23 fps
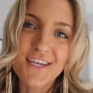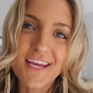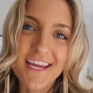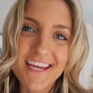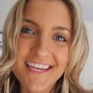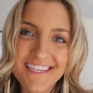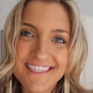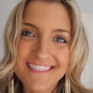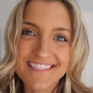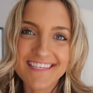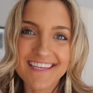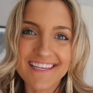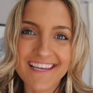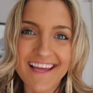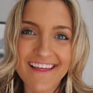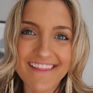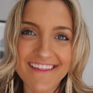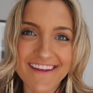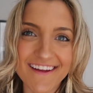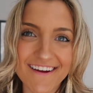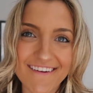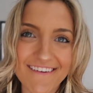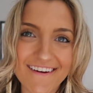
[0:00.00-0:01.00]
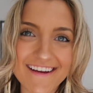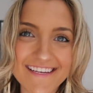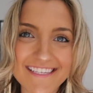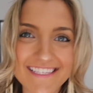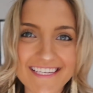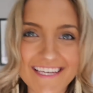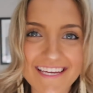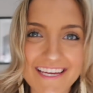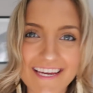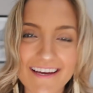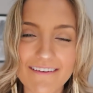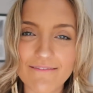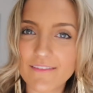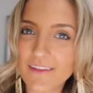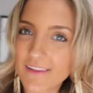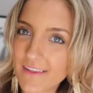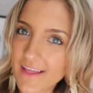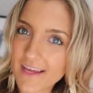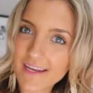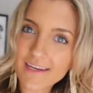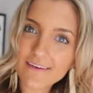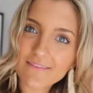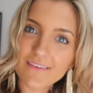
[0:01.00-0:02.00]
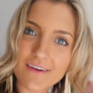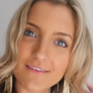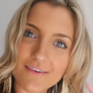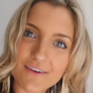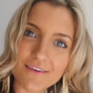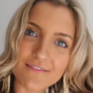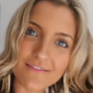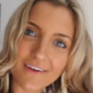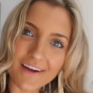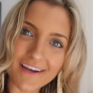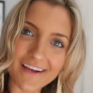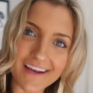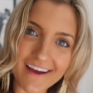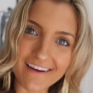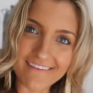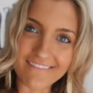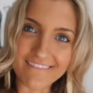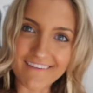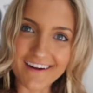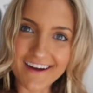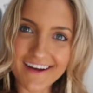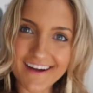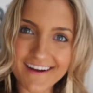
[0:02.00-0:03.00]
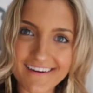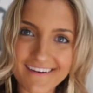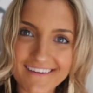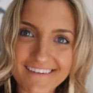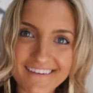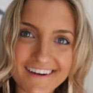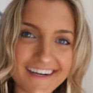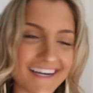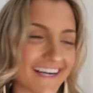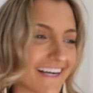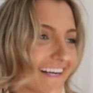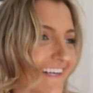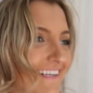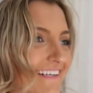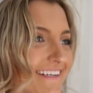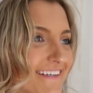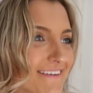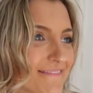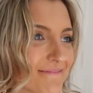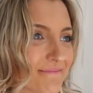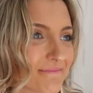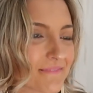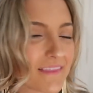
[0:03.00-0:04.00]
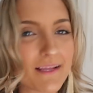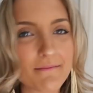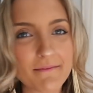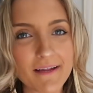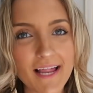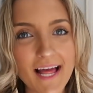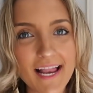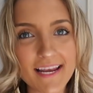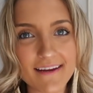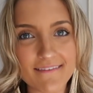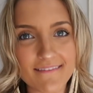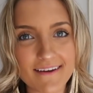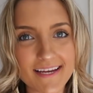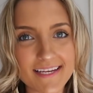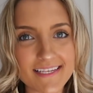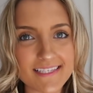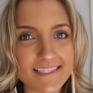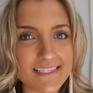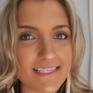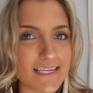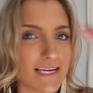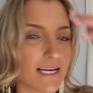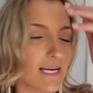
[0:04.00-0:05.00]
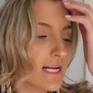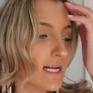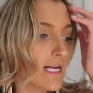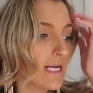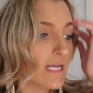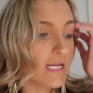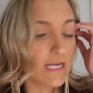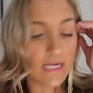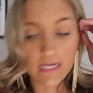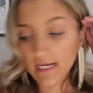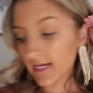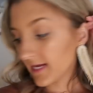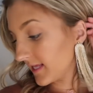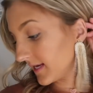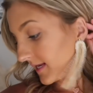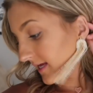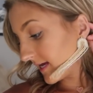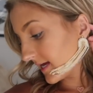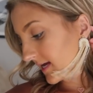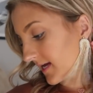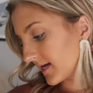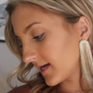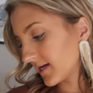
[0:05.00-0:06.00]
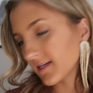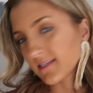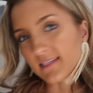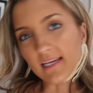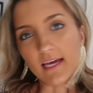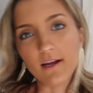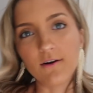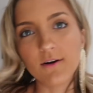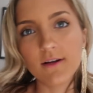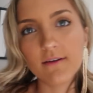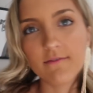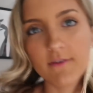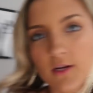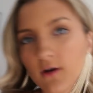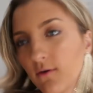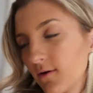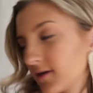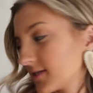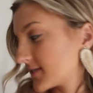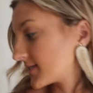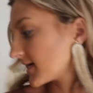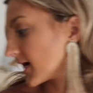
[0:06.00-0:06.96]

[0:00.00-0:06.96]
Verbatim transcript: Chase. Nothing crazy. The light in my room right now, wow. But anyways, it is, I don't even know what